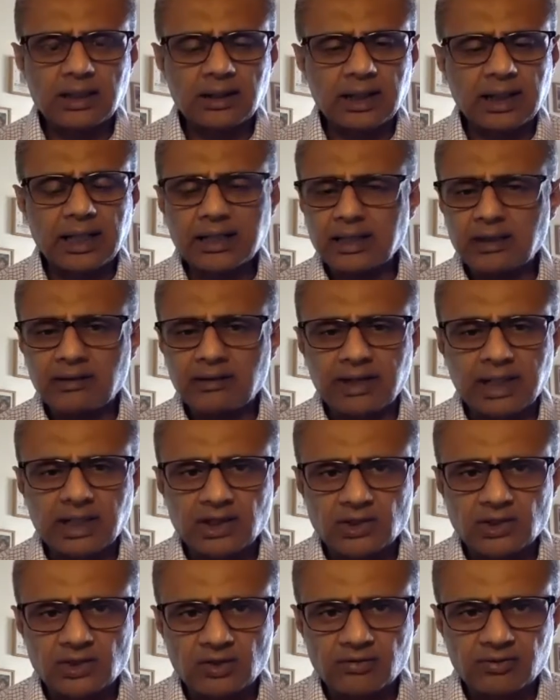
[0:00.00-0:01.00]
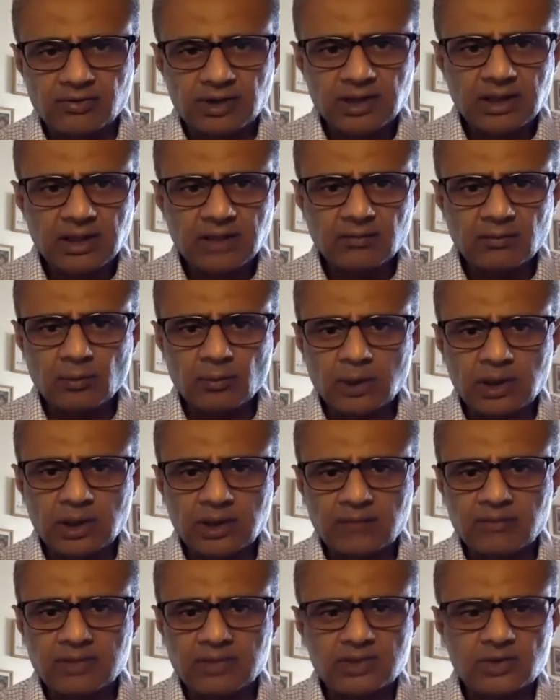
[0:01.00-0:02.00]
any range of
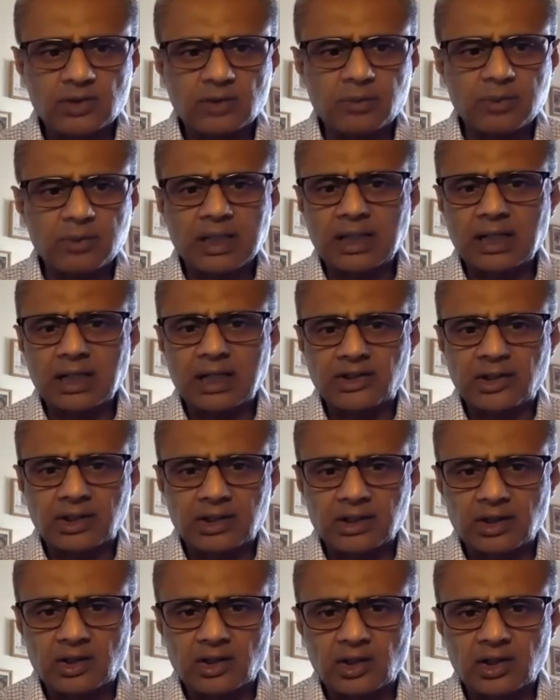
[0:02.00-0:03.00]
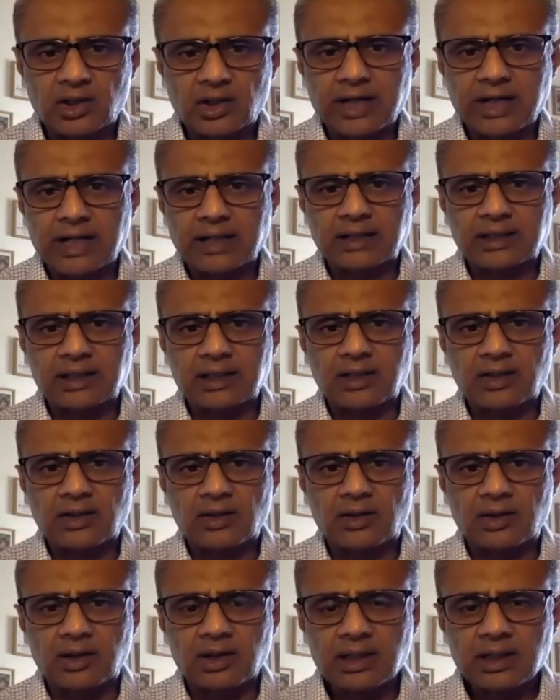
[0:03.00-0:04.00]
work, which could be electrical contracting
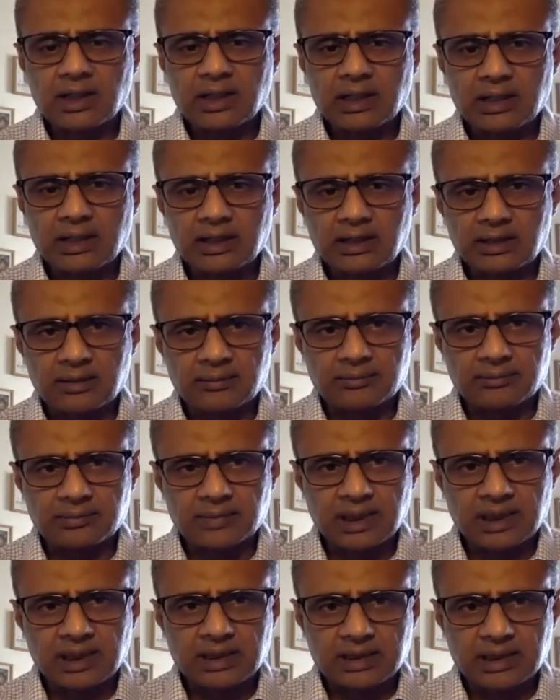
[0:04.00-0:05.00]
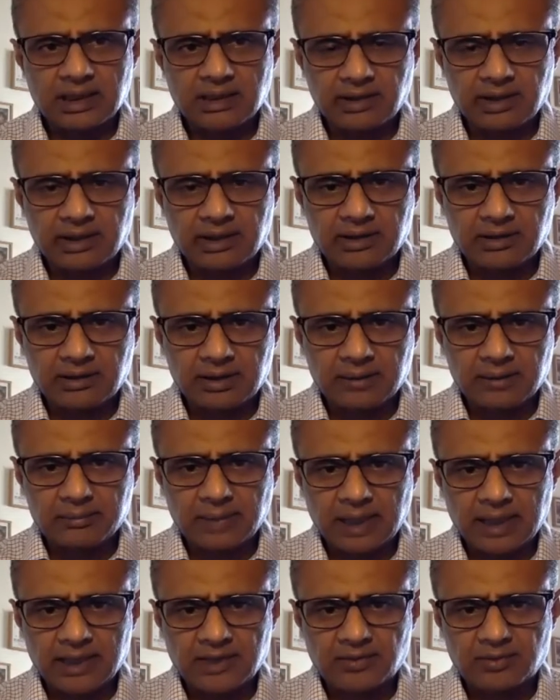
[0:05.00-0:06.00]
or interior
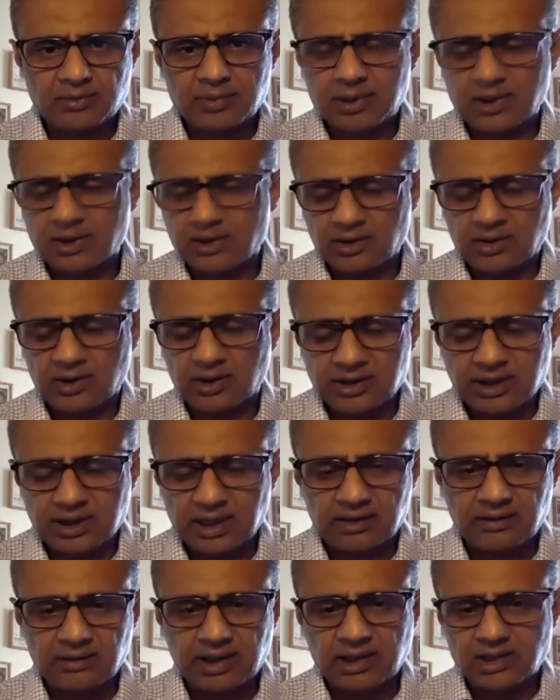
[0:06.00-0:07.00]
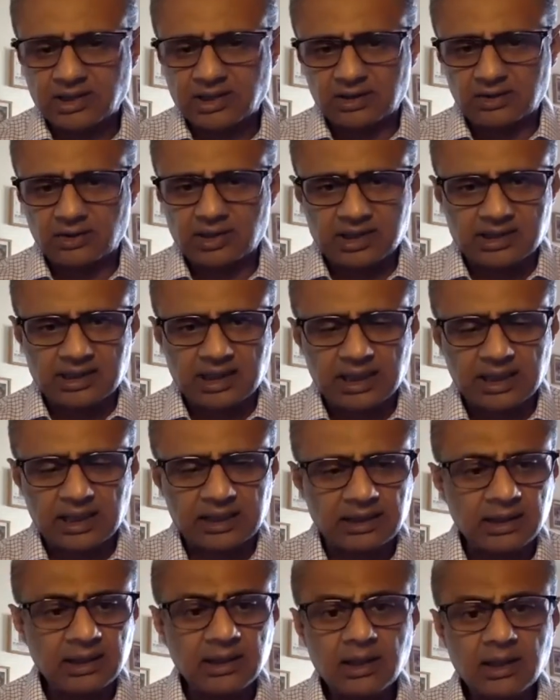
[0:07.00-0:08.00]
management or decoration or
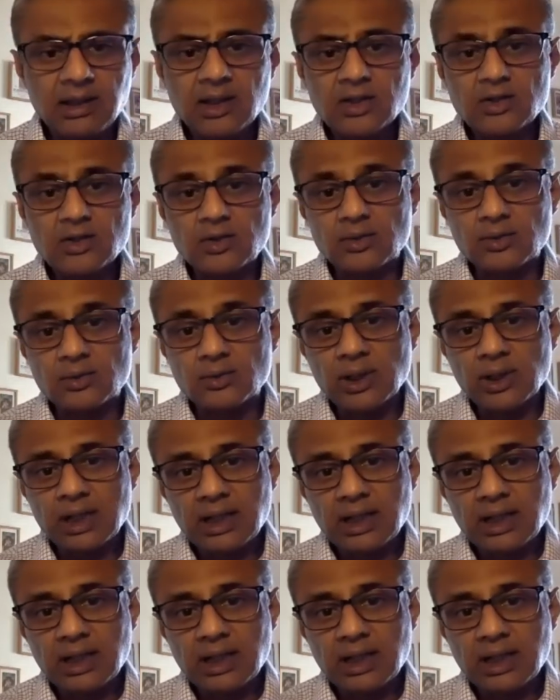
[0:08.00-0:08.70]
design, to